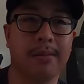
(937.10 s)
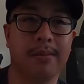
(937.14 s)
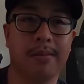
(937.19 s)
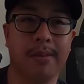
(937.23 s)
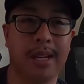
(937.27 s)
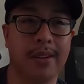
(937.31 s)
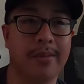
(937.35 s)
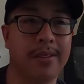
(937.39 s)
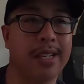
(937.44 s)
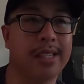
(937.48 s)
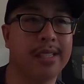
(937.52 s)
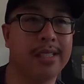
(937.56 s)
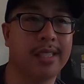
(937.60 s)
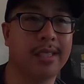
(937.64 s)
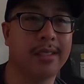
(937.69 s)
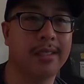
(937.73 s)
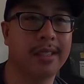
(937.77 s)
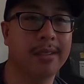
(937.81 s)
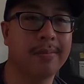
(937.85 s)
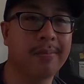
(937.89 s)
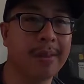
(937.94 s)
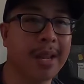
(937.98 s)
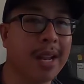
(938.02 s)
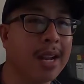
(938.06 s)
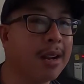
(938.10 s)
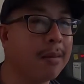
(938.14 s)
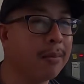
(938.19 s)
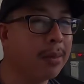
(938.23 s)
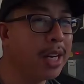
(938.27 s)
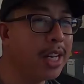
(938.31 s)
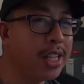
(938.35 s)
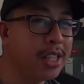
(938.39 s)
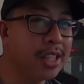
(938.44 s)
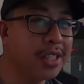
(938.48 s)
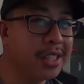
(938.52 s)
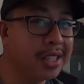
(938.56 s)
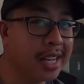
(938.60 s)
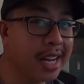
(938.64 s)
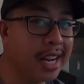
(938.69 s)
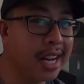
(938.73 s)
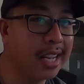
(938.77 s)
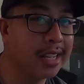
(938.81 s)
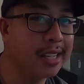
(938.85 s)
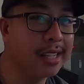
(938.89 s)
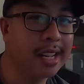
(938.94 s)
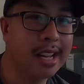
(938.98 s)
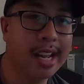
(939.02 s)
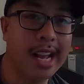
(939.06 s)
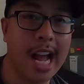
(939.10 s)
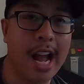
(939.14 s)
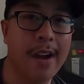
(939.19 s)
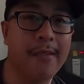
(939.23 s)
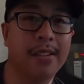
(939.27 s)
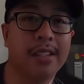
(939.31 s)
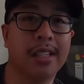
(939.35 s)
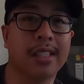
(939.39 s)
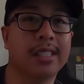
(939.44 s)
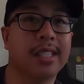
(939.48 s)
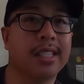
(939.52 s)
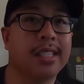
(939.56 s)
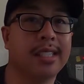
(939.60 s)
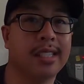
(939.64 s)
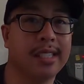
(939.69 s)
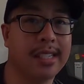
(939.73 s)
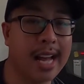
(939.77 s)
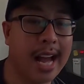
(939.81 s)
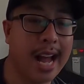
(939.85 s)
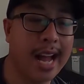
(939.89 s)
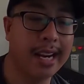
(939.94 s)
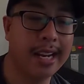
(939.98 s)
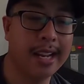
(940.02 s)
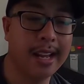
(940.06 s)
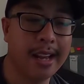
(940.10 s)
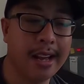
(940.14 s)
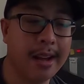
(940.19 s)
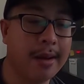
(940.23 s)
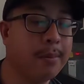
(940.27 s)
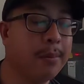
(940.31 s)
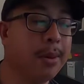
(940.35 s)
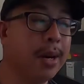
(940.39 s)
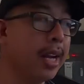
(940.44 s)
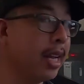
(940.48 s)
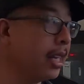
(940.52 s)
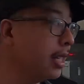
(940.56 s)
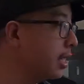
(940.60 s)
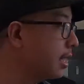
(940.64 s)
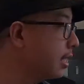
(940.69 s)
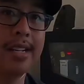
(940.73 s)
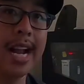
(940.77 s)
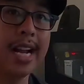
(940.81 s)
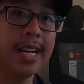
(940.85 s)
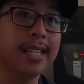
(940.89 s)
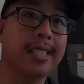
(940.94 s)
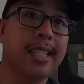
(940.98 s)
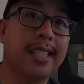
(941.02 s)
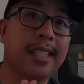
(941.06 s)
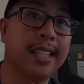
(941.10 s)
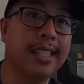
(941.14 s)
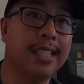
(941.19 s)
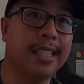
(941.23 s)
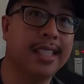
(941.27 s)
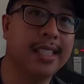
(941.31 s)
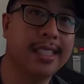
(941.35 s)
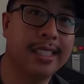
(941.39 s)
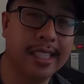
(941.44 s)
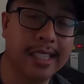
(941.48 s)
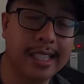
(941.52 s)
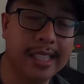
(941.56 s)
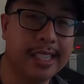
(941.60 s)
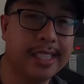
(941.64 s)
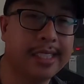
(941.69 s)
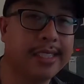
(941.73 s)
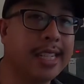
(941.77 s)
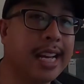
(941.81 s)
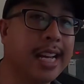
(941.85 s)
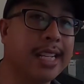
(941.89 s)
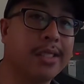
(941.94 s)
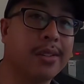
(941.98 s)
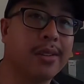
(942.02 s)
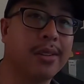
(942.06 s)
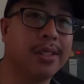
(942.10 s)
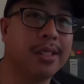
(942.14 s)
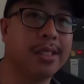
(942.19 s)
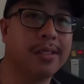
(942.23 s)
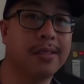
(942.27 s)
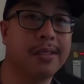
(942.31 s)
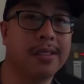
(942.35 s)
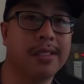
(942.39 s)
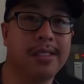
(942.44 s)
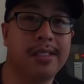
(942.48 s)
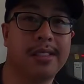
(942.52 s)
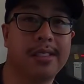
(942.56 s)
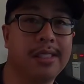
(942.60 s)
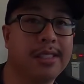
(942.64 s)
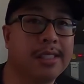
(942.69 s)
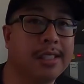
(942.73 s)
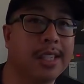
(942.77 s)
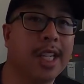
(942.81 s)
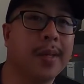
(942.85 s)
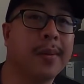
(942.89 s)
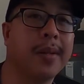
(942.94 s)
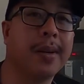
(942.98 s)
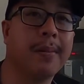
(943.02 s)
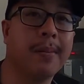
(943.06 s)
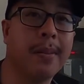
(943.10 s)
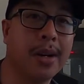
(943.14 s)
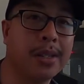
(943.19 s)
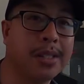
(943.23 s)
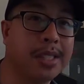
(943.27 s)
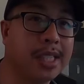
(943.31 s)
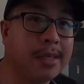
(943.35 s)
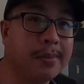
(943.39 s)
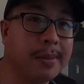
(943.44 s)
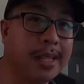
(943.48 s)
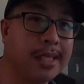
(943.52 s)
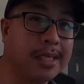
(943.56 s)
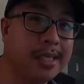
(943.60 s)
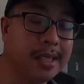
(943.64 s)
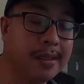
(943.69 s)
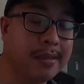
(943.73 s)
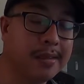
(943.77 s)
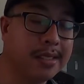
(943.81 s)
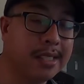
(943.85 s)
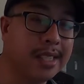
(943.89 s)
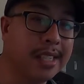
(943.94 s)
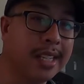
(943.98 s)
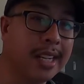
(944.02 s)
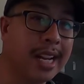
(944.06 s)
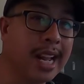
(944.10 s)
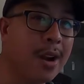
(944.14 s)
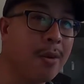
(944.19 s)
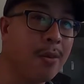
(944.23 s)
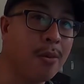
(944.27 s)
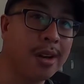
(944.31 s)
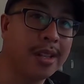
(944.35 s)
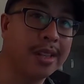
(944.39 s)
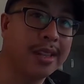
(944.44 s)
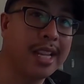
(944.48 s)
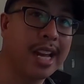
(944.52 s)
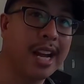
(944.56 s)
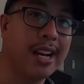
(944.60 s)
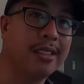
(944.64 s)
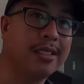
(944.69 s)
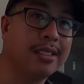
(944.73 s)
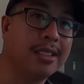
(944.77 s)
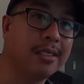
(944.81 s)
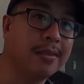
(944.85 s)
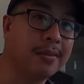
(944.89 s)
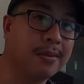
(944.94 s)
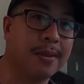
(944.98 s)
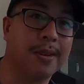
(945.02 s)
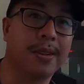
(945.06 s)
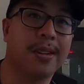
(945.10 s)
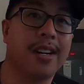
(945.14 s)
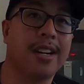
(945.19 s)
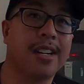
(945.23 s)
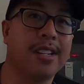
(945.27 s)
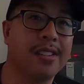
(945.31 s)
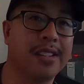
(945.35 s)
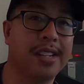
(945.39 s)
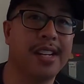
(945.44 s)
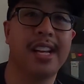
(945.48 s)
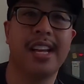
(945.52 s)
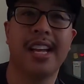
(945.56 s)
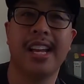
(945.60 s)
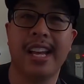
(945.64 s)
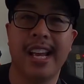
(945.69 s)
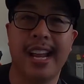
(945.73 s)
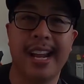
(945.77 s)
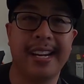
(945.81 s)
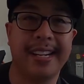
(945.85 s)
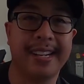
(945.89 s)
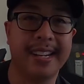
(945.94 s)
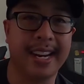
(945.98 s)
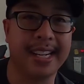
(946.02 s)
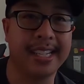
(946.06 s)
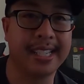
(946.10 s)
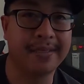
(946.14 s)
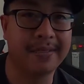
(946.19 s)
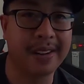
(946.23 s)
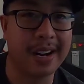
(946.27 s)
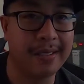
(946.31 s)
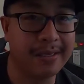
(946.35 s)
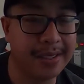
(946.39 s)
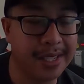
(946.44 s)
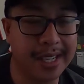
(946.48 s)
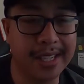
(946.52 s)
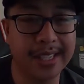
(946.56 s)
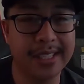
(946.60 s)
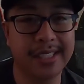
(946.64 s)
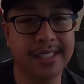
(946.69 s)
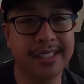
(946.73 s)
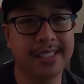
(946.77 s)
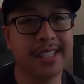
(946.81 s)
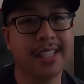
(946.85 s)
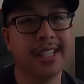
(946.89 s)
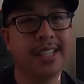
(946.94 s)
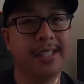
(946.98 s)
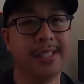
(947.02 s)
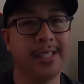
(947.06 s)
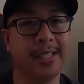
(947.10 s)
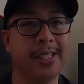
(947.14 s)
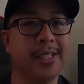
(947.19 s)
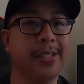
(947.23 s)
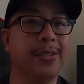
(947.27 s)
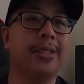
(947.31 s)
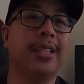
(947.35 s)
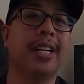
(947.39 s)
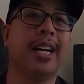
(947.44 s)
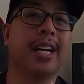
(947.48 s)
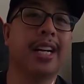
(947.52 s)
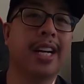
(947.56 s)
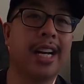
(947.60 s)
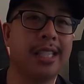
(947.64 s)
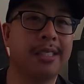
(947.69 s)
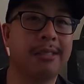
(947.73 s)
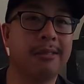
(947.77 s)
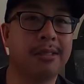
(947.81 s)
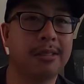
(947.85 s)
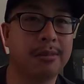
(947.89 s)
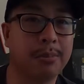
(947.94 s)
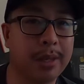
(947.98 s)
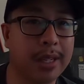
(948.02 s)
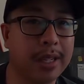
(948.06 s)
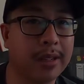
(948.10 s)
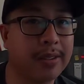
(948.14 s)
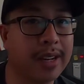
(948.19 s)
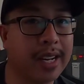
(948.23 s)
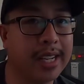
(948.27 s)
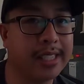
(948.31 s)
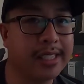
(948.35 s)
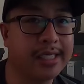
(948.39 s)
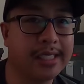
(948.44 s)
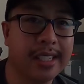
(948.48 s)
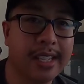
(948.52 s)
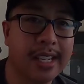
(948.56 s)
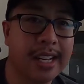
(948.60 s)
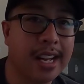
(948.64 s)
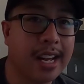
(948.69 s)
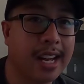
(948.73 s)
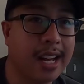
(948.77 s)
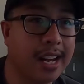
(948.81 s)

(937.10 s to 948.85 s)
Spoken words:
them if necessary. Pretty sure you can. Haven't looked into that. But so next on the list, it is stance coilovers. These are going to be the most expensive, sitting at $1,495. You do get custom spring rates.